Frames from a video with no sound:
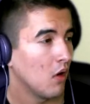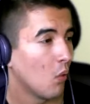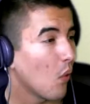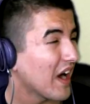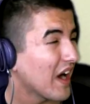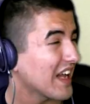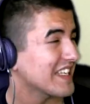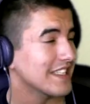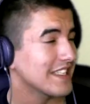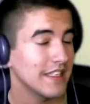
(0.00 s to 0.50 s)

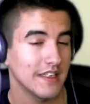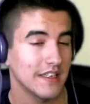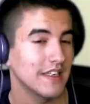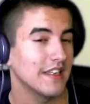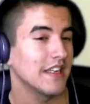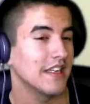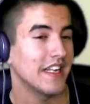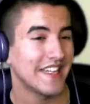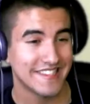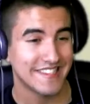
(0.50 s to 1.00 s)
What?
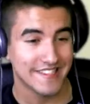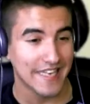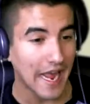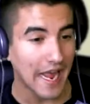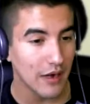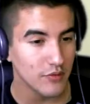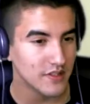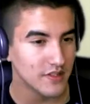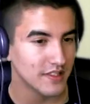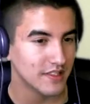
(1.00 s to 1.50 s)
It
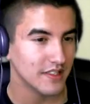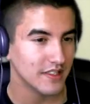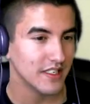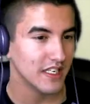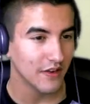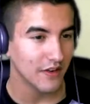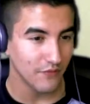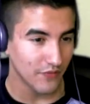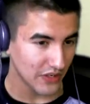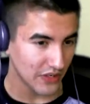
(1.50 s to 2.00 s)
sounds
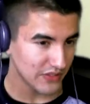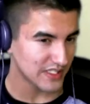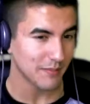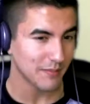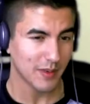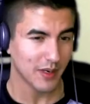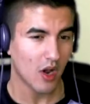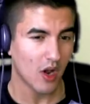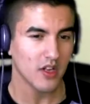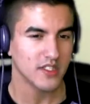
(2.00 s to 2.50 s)

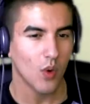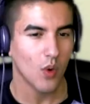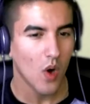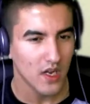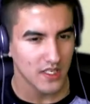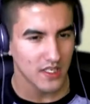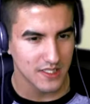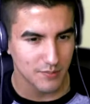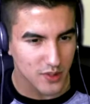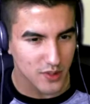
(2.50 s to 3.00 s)
confusing, but also
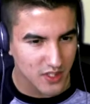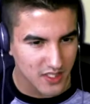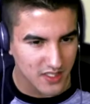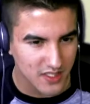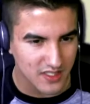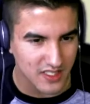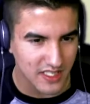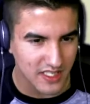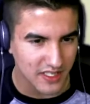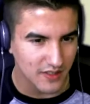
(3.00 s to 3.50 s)
awesome just
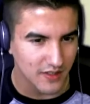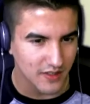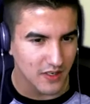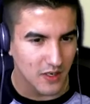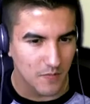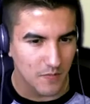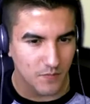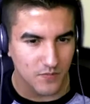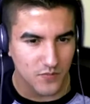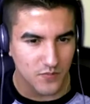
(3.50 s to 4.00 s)
because the
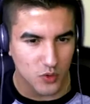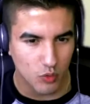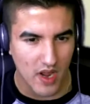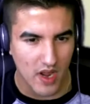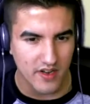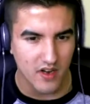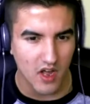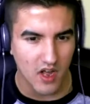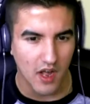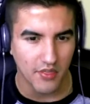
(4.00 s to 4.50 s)

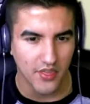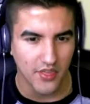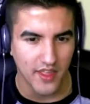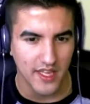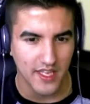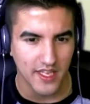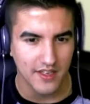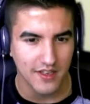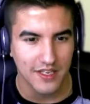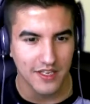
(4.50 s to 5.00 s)
Dreadnought
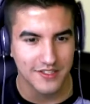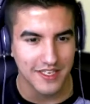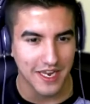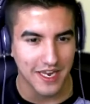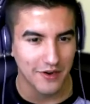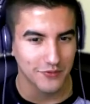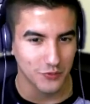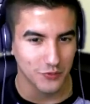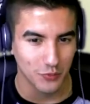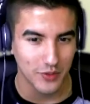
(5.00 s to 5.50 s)
thing
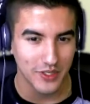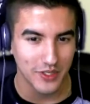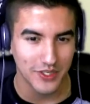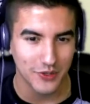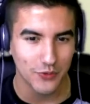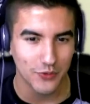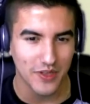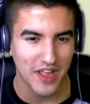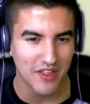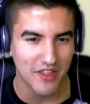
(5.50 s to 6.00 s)
sounds really
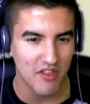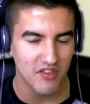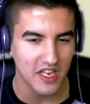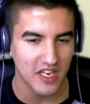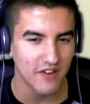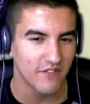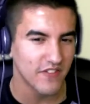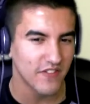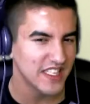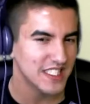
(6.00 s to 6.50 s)
cool. And then the
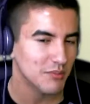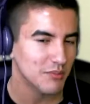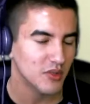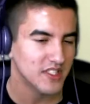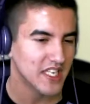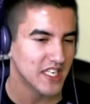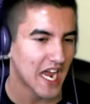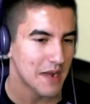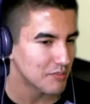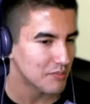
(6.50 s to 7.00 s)
Invincible
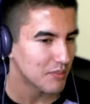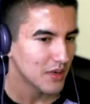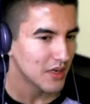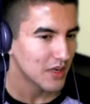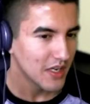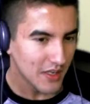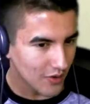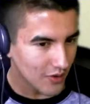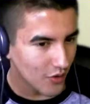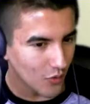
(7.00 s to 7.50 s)
type
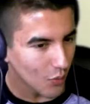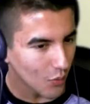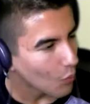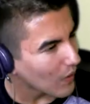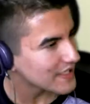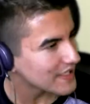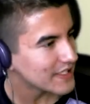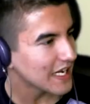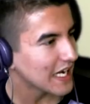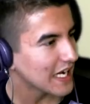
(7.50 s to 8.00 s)

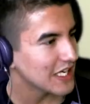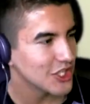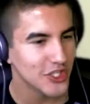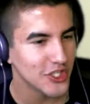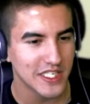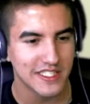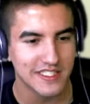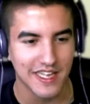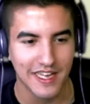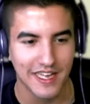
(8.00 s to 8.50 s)
what kind of
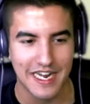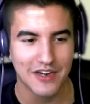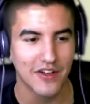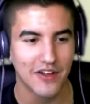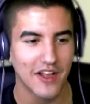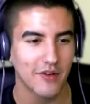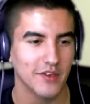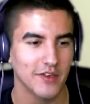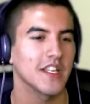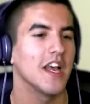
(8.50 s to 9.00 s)
shit is that? I don't
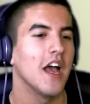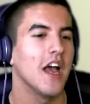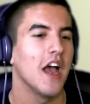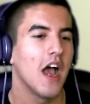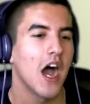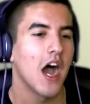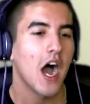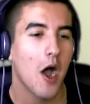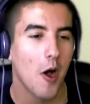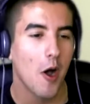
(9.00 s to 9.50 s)
know. Anyways,
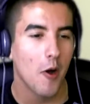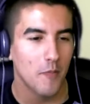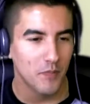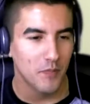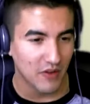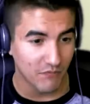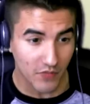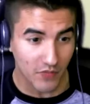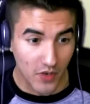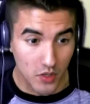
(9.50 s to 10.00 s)

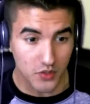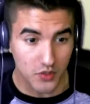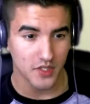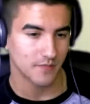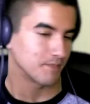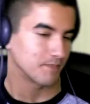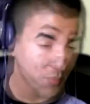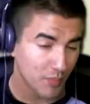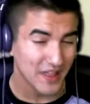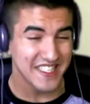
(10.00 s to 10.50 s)
um,
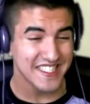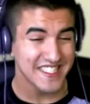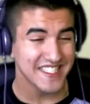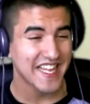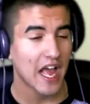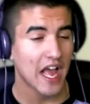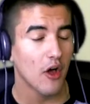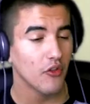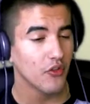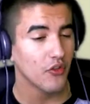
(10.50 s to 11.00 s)
Infusion
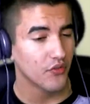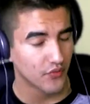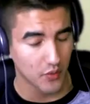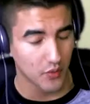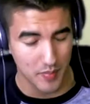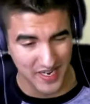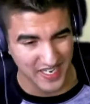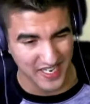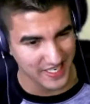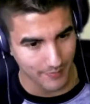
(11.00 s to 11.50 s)
replenishes health
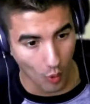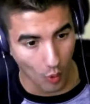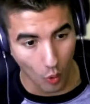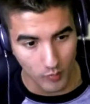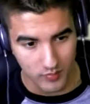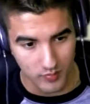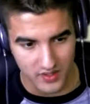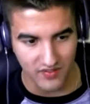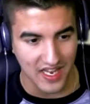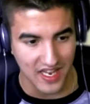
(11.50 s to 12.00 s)
for picking up
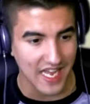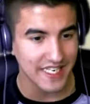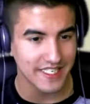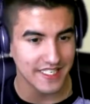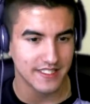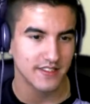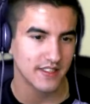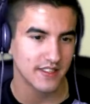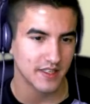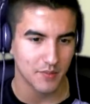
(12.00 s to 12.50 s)
orbs of
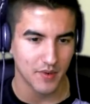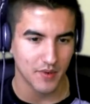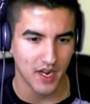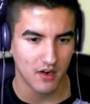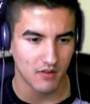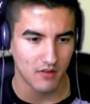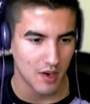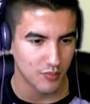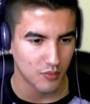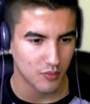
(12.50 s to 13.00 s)
light, and then we got
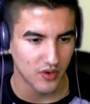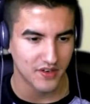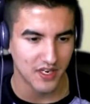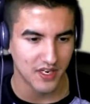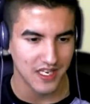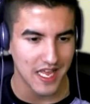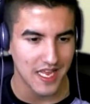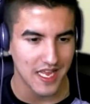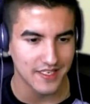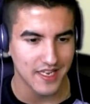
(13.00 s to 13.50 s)
to upgrade
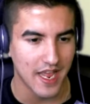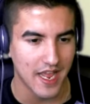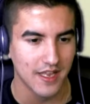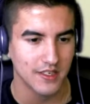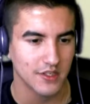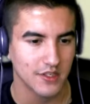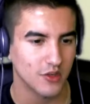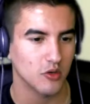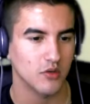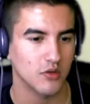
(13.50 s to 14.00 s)
to light
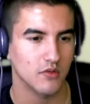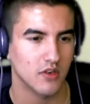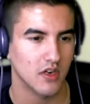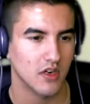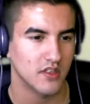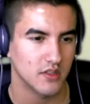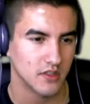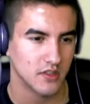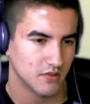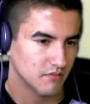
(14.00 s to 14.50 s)
and
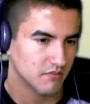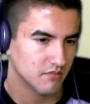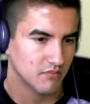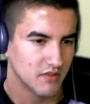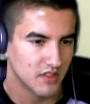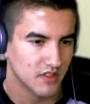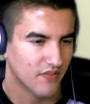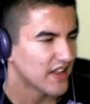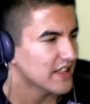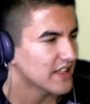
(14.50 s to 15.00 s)
uh, just
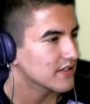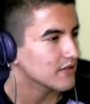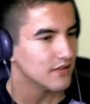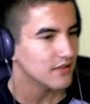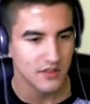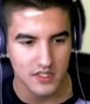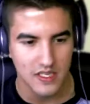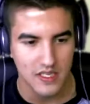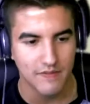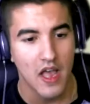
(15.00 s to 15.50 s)

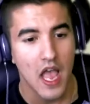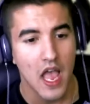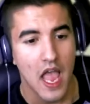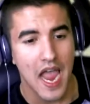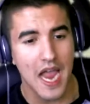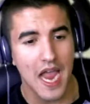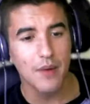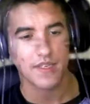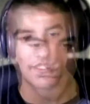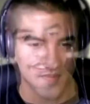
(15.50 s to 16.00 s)
defense and stuff.
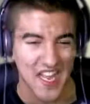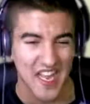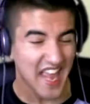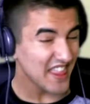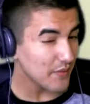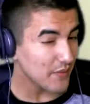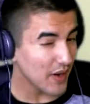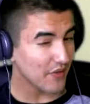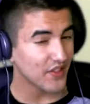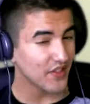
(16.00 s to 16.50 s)
Anyways,
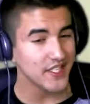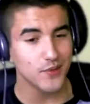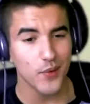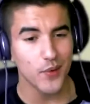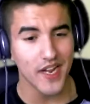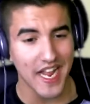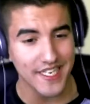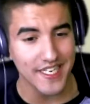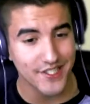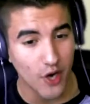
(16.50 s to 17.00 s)
and then we have this
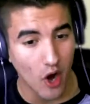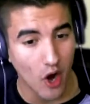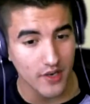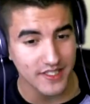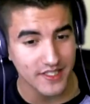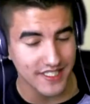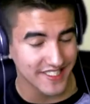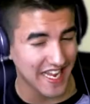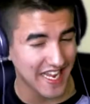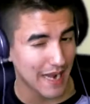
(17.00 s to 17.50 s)
one, guys,
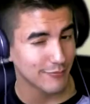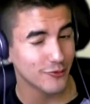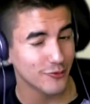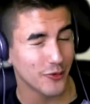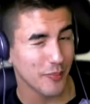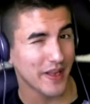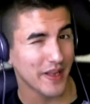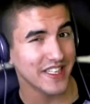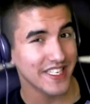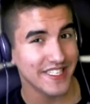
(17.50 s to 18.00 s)
causing damage
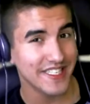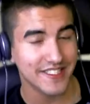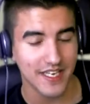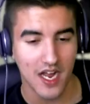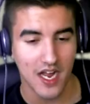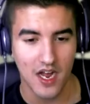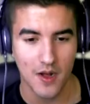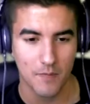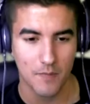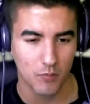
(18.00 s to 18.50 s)
with melee's
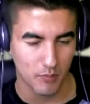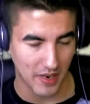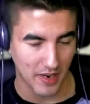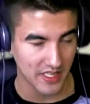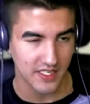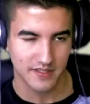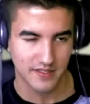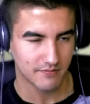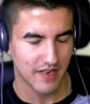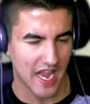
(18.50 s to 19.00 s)
uh,
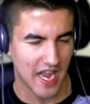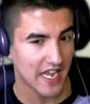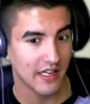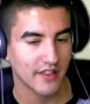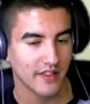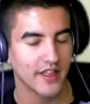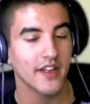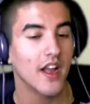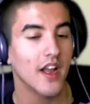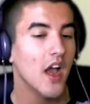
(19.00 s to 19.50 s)
melee
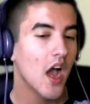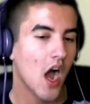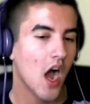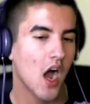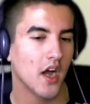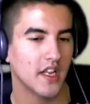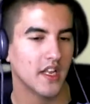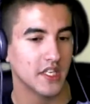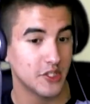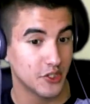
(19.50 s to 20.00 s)
anything
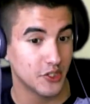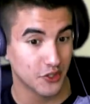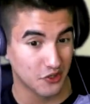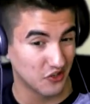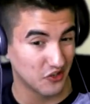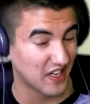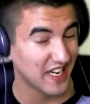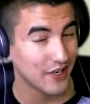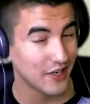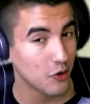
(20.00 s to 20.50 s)
uh, gets your
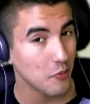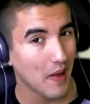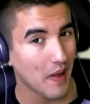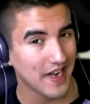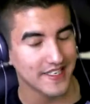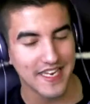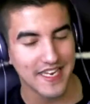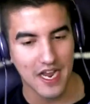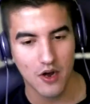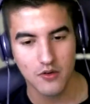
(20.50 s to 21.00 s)
grenade
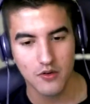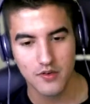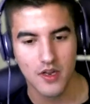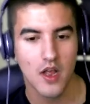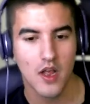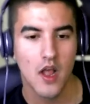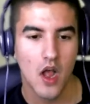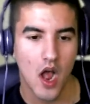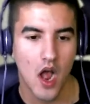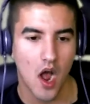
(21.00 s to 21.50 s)
back down,
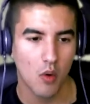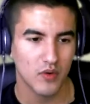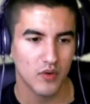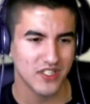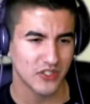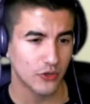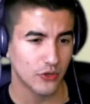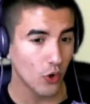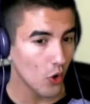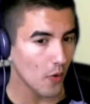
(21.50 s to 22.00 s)
uh,
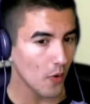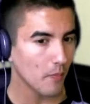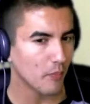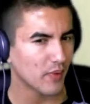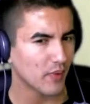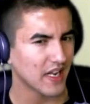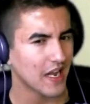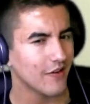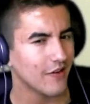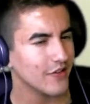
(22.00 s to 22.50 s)
which is cool.
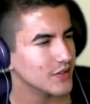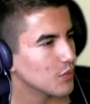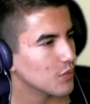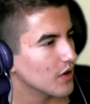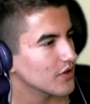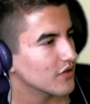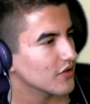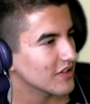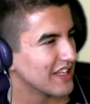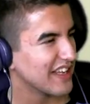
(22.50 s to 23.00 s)
But I always
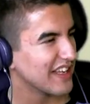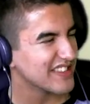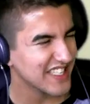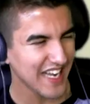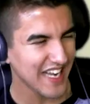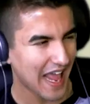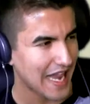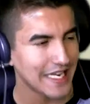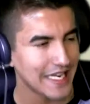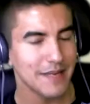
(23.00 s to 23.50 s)
wondered, is
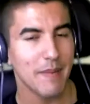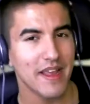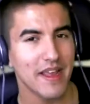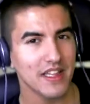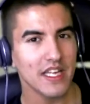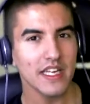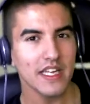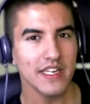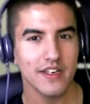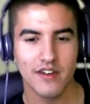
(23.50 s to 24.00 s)
it any
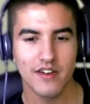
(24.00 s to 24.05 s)
melee,